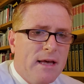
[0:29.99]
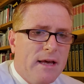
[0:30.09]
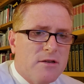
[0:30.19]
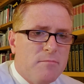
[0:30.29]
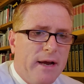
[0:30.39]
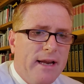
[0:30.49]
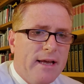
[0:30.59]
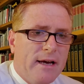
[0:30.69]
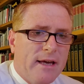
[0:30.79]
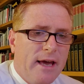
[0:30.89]
is
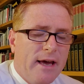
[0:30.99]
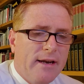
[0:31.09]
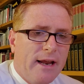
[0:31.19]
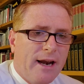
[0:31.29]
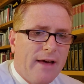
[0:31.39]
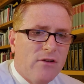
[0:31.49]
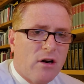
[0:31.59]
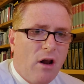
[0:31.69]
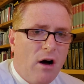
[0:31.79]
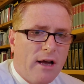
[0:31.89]
meeting again at 11
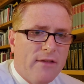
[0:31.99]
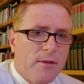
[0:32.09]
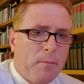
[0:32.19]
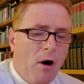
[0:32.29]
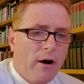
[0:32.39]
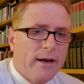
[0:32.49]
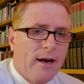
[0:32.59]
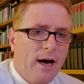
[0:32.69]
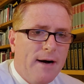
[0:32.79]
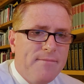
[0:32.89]
o'clock in the parking
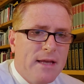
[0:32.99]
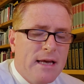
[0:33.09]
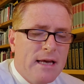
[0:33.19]
lot.